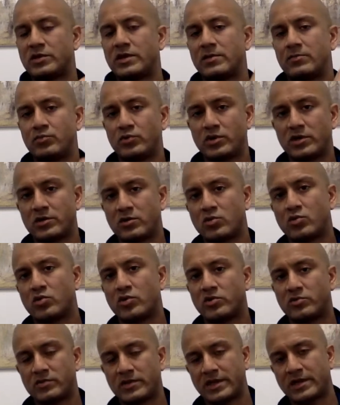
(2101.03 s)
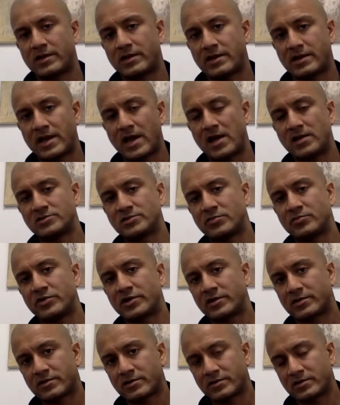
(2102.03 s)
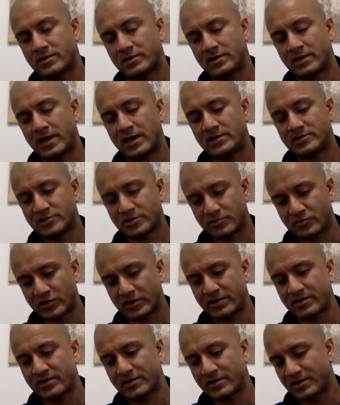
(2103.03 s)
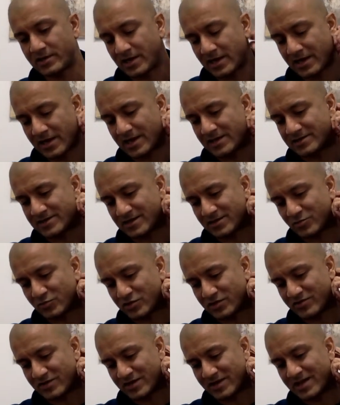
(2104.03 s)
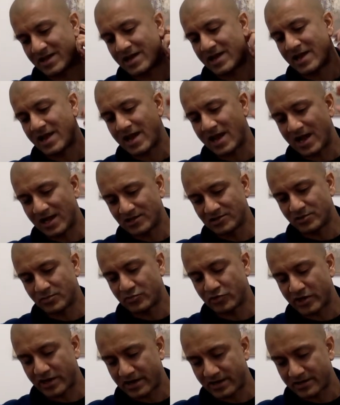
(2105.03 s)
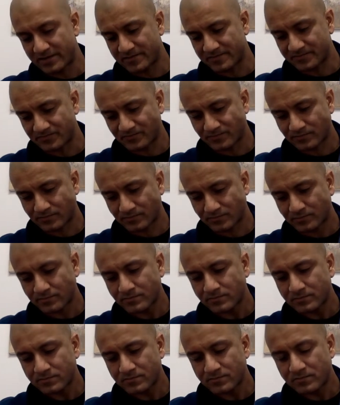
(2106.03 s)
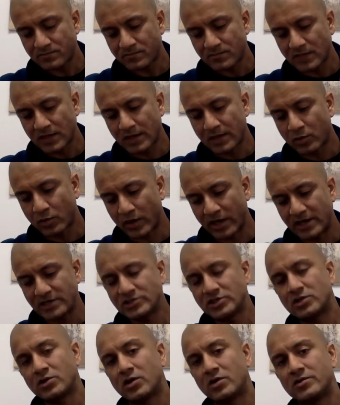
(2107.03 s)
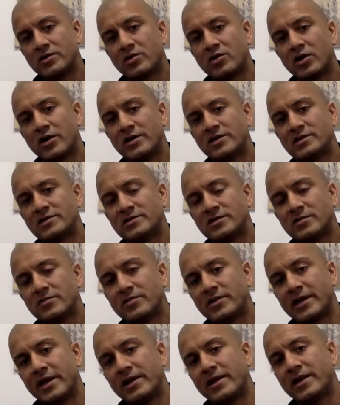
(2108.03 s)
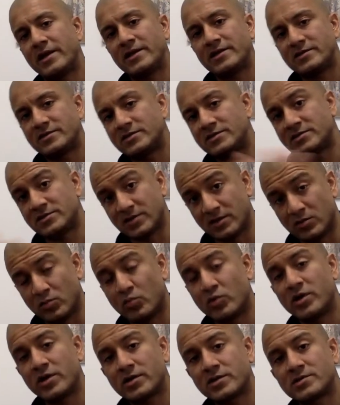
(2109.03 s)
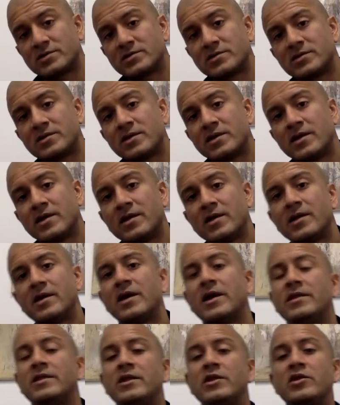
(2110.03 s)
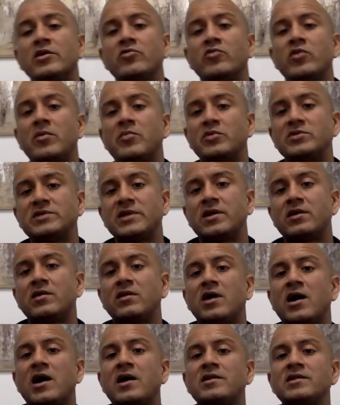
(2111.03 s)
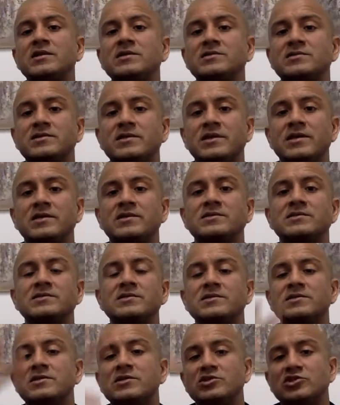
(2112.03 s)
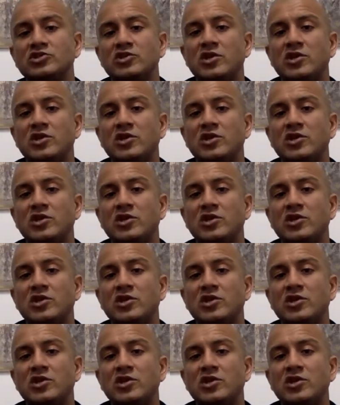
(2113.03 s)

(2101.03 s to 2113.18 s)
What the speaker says: can put a quote like an algebraic, I can't say the word right, algebraic equation on the Cartesian plane, and it still works. And then you can represent a lot of these things in the